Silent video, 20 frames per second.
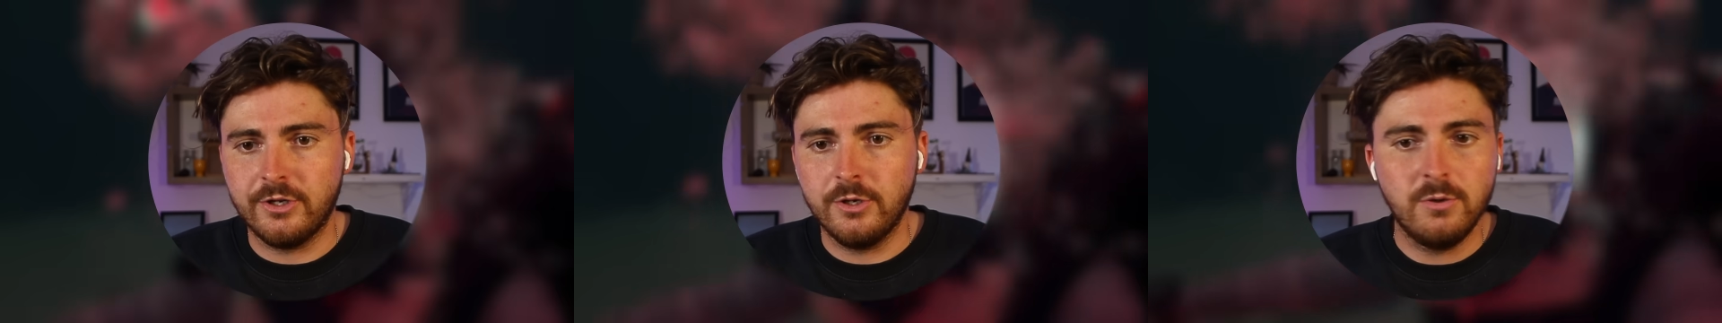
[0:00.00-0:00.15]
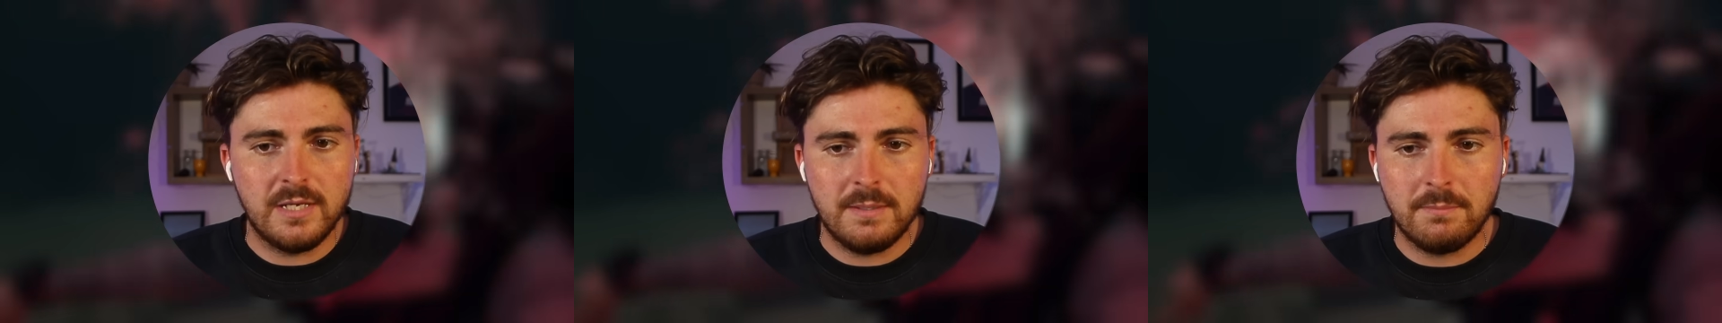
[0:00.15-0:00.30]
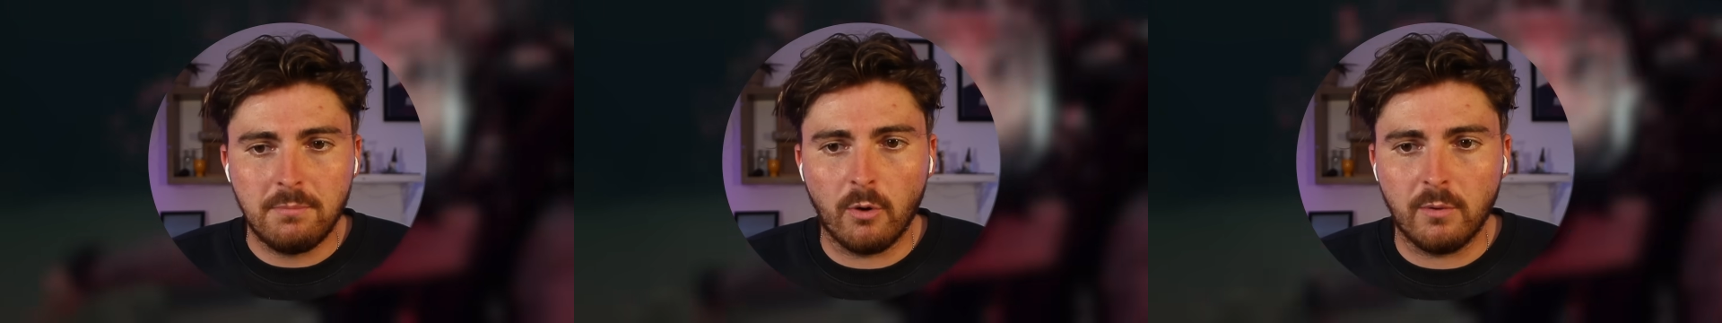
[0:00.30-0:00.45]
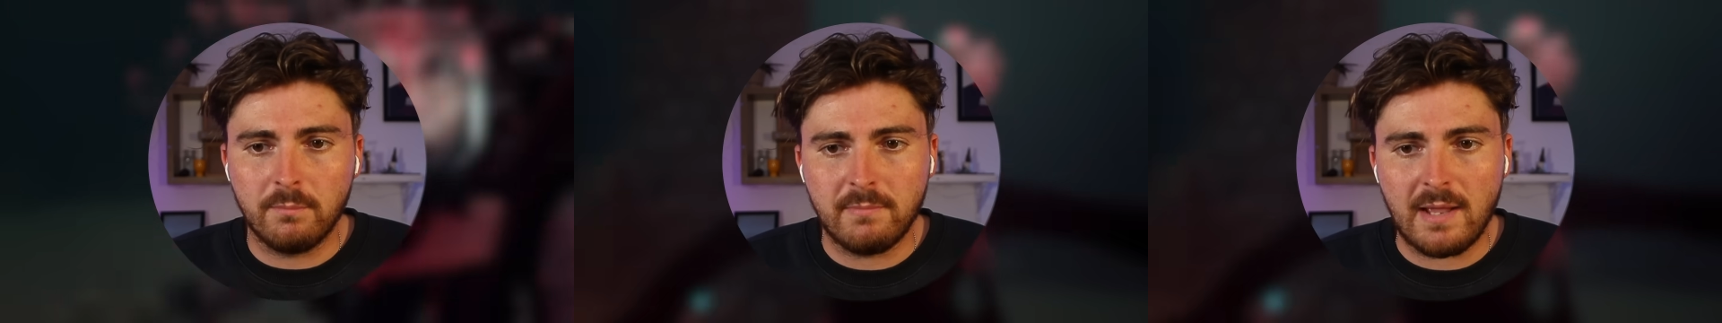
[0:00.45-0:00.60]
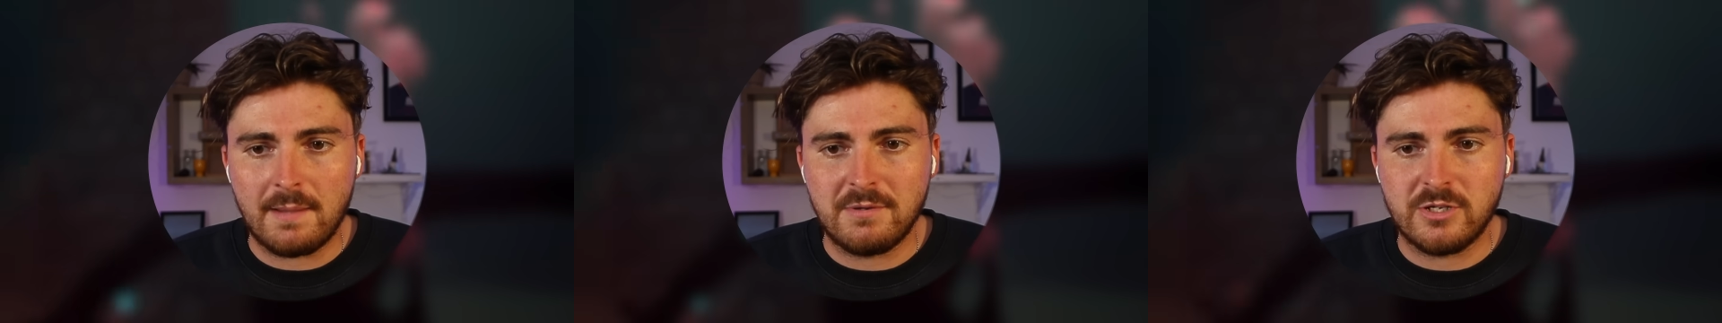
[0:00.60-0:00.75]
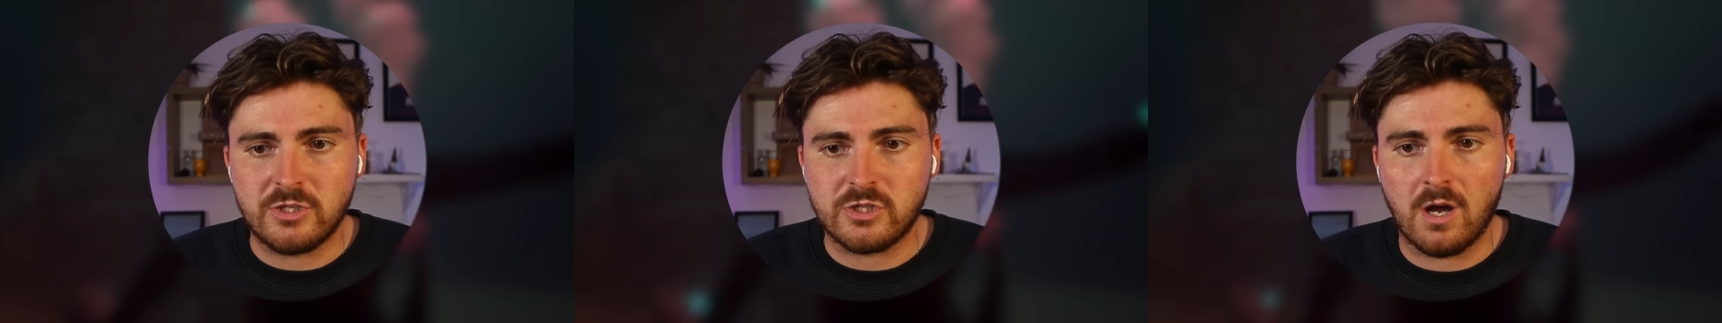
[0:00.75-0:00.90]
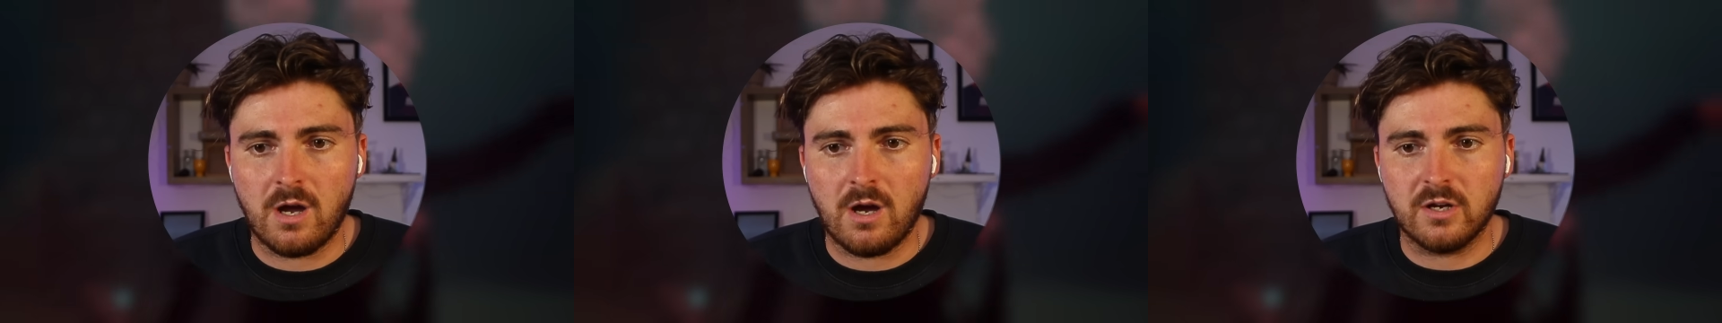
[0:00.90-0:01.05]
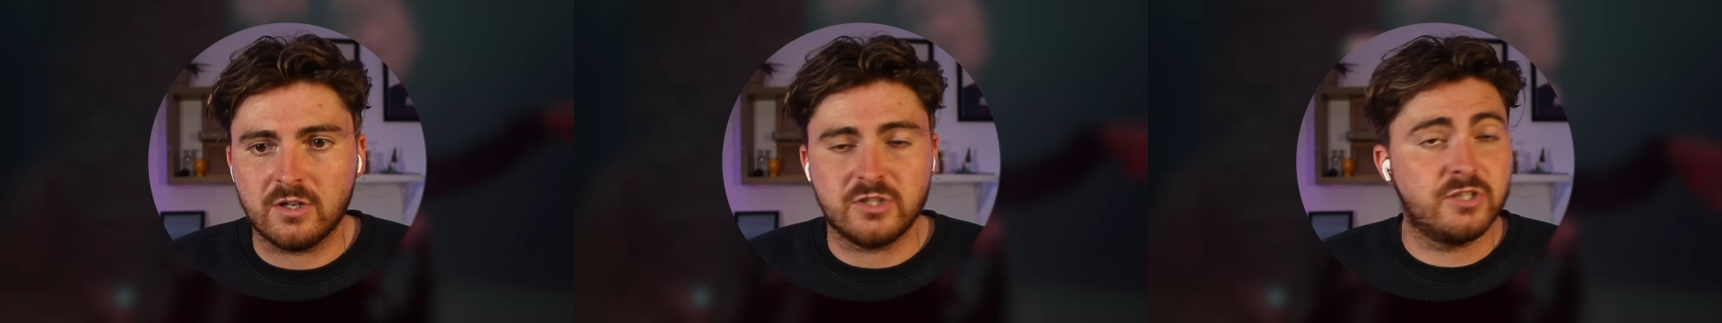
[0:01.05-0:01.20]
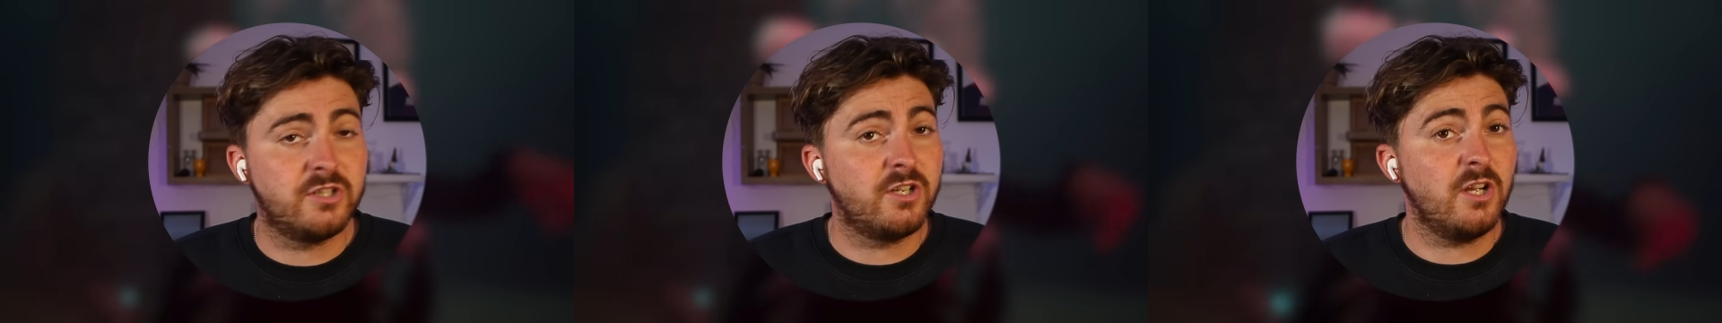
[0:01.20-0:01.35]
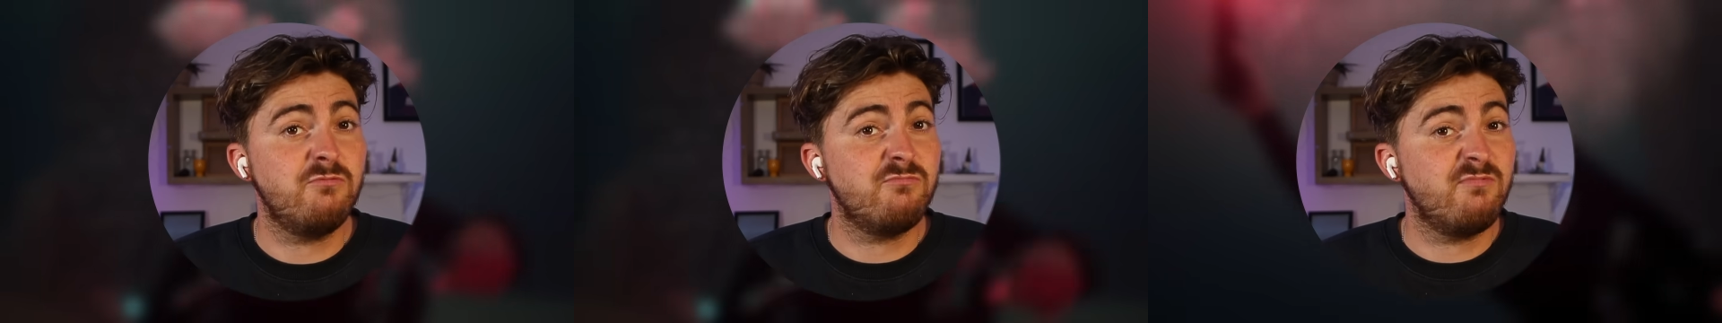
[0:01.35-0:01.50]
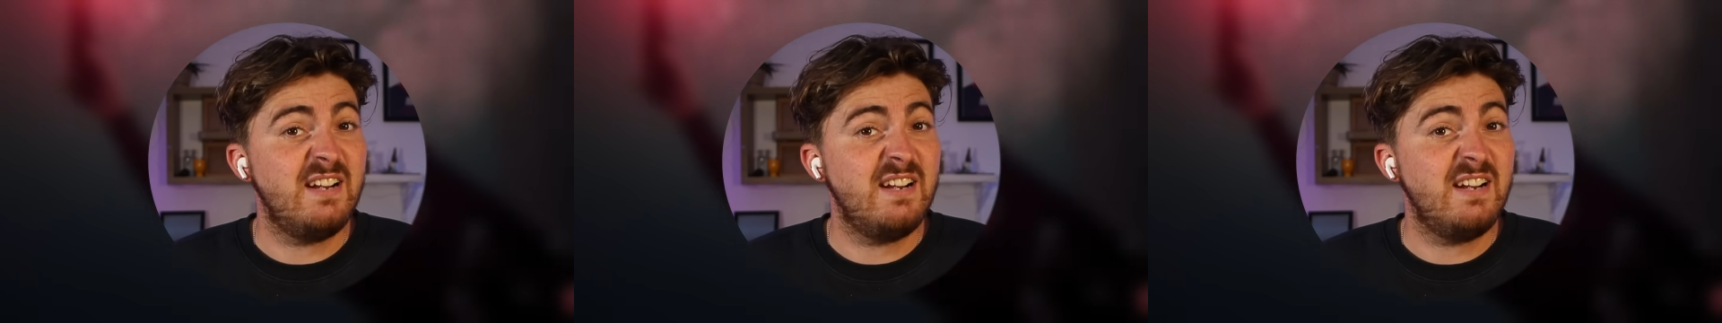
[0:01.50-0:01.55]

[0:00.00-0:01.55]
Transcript: newly born baby sharks don't